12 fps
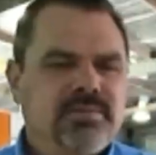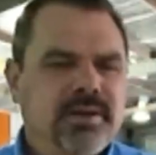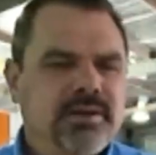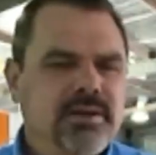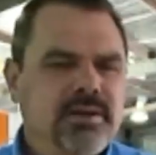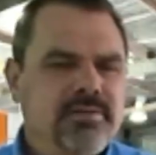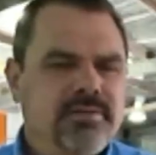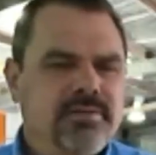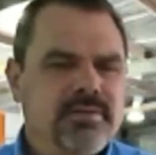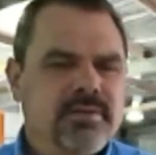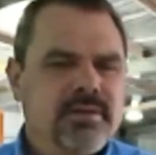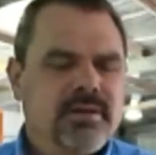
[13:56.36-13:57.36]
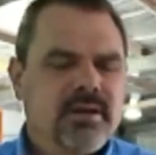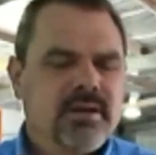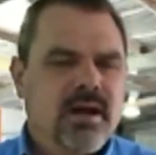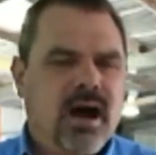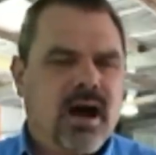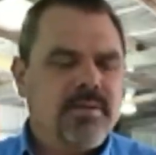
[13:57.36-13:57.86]
perspective.
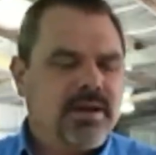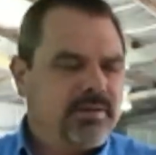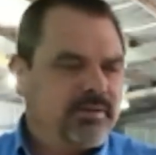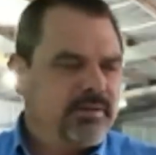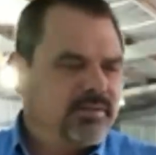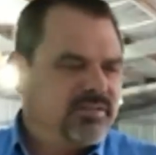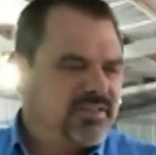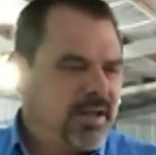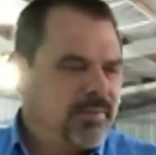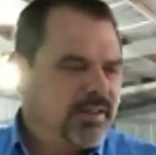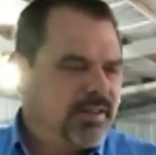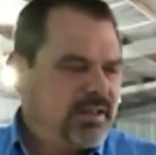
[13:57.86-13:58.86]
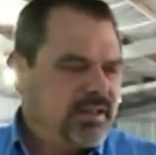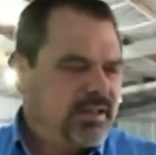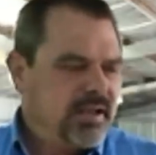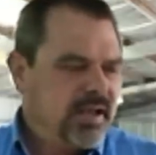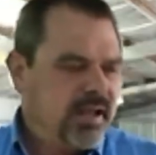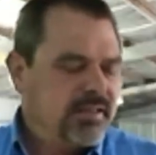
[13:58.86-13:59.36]
I mean, some of
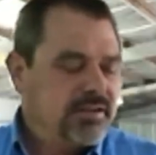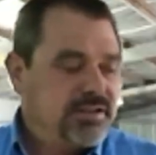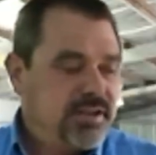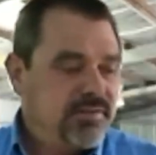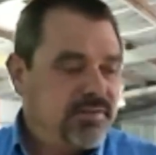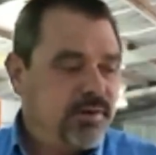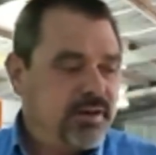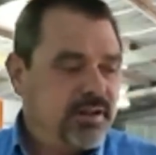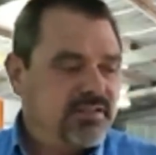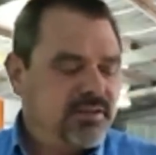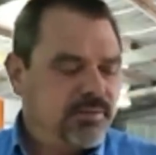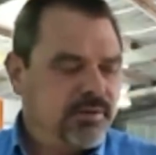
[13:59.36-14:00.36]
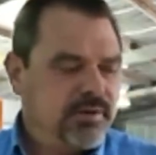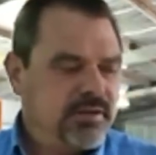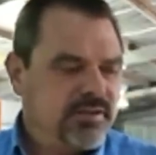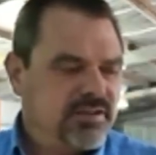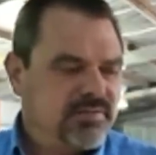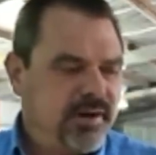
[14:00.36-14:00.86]
the uh, the difficulties that
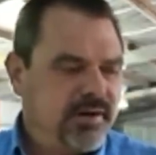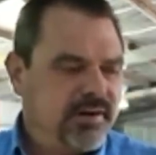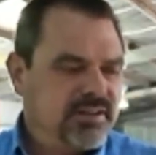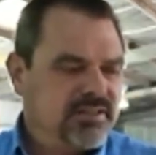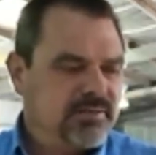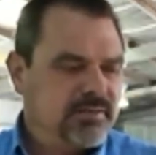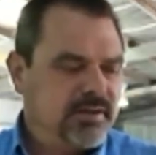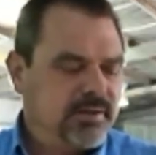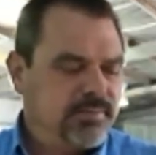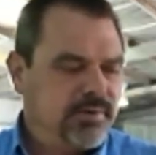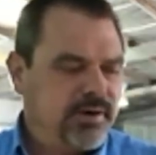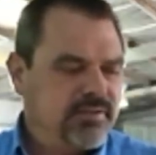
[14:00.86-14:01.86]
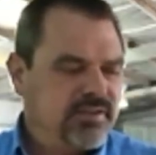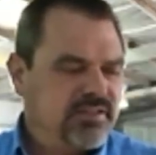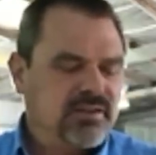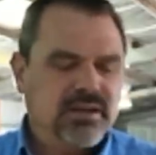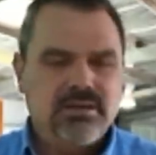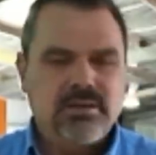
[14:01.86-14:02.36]
we've experienced uh,
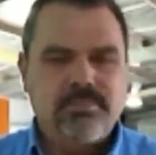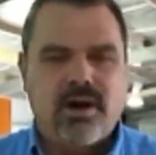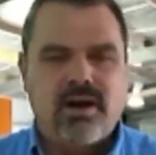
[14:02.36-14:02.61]
previously at the